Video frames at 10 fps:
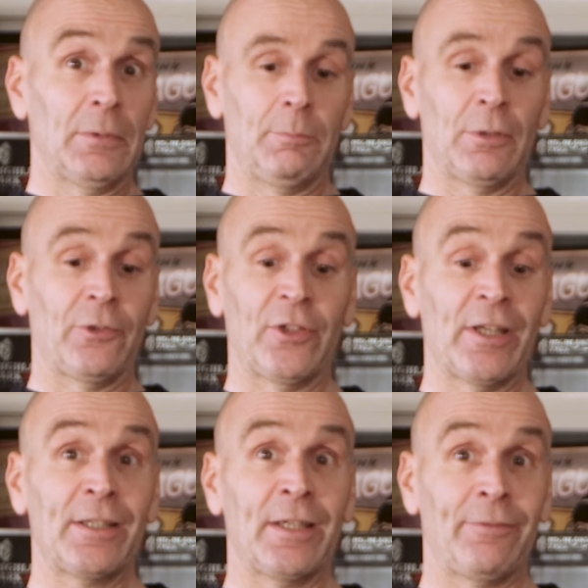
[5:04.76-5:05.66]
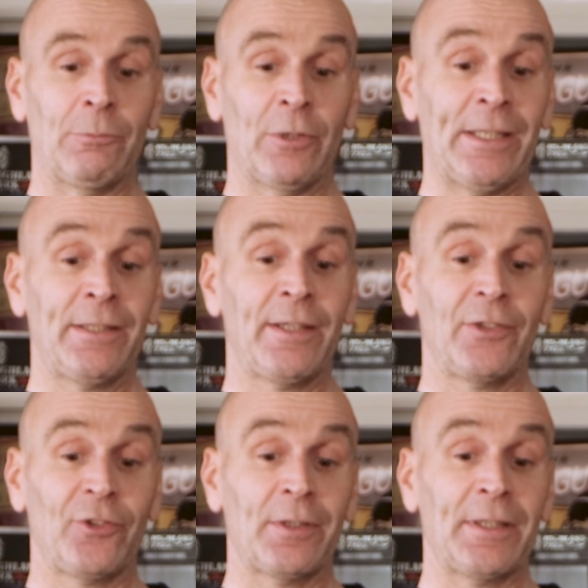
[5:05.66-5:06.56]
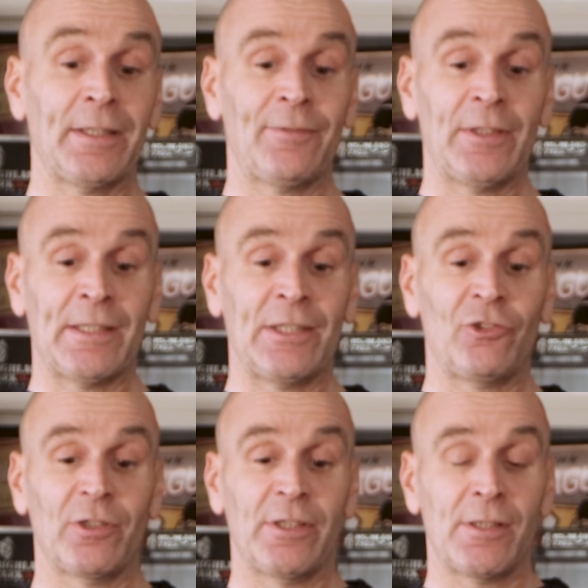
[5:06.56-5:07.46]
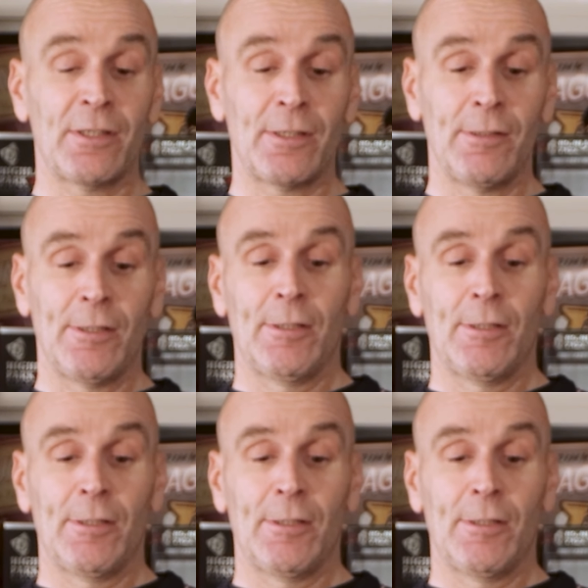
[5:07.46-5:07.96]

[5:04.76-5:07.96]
because of that, I haven't won anything. So I haven't actually had